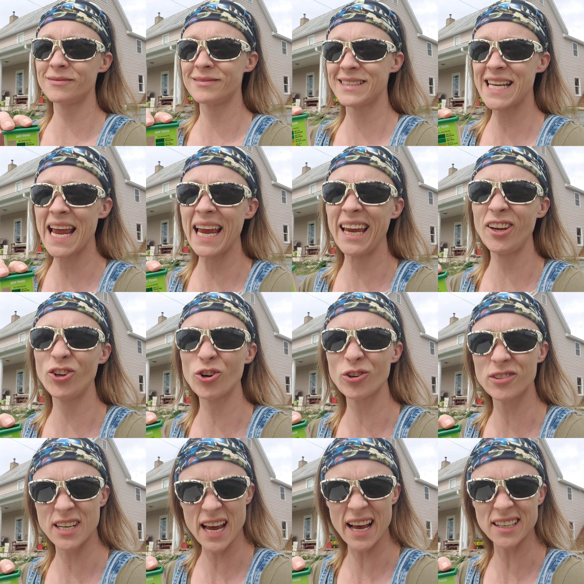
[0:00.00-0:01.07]
taint your
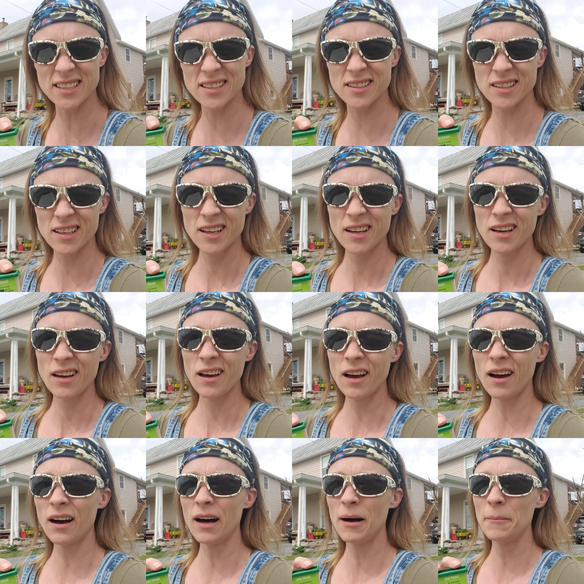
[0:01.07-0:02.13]
test.
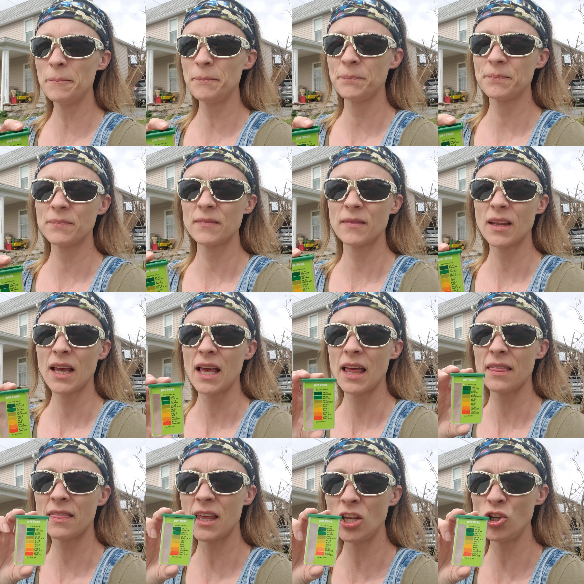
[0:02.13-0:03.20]

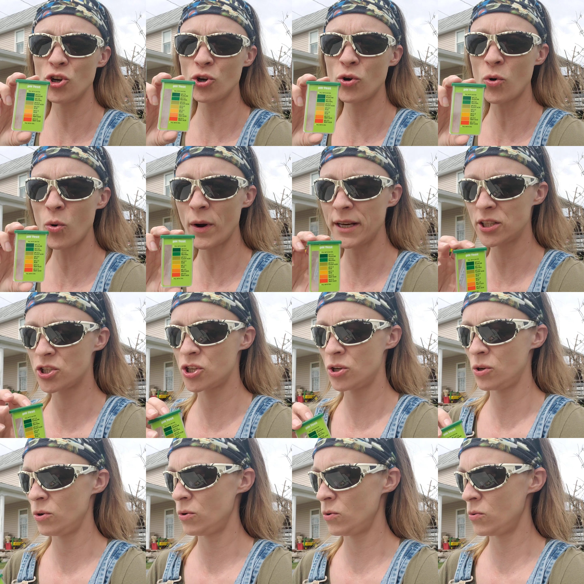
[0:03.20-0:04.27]
Then you're going
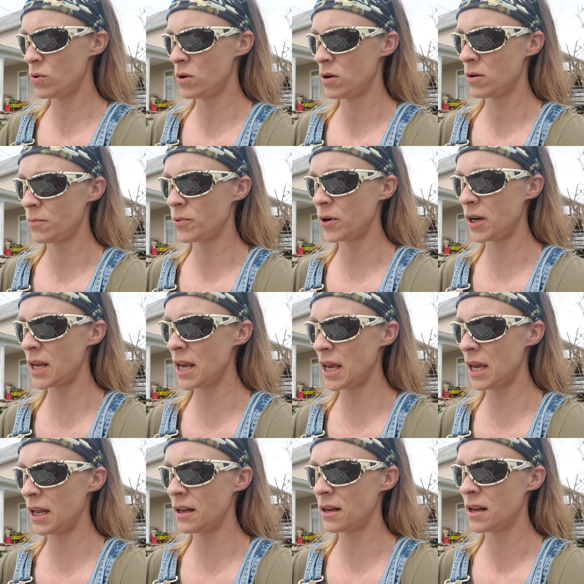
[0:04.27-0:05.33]
to put
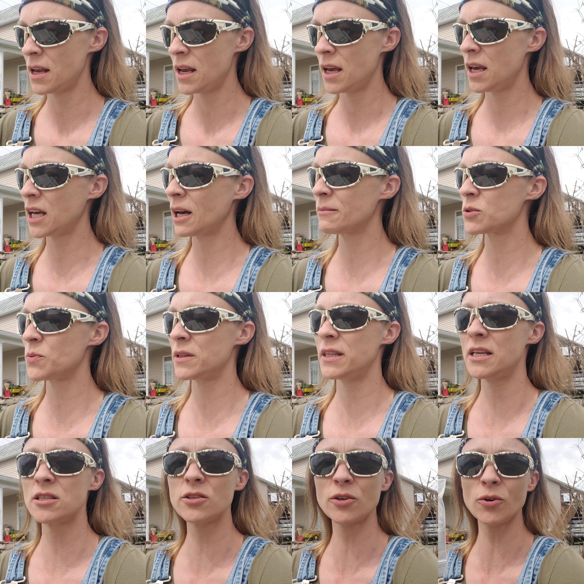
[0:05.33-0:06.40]
in, it comes with
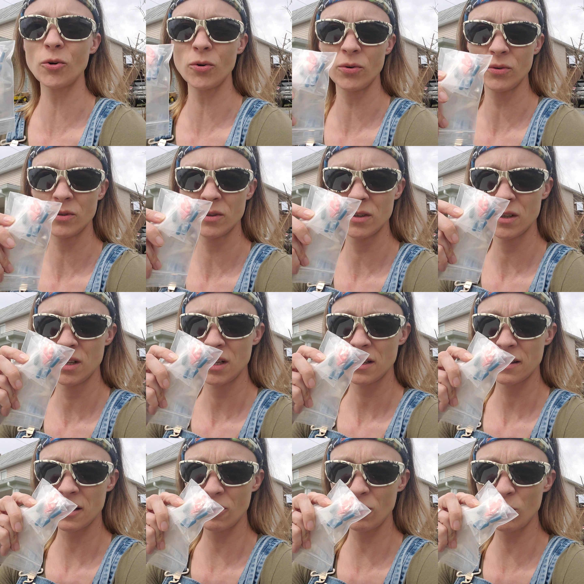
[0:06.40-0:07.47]
these little,
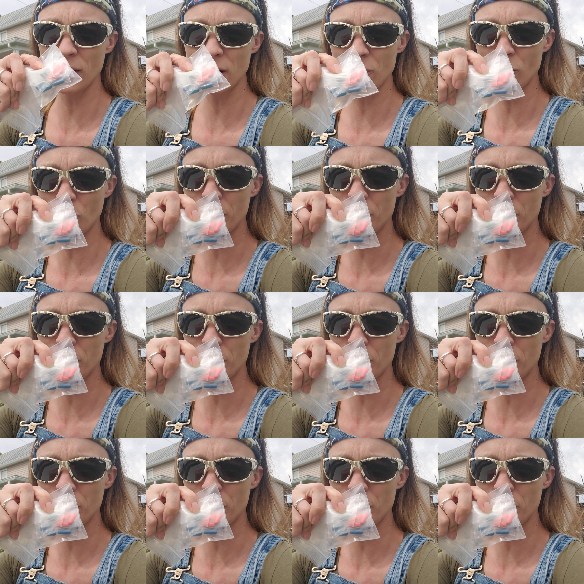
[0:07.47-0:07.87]
they look like little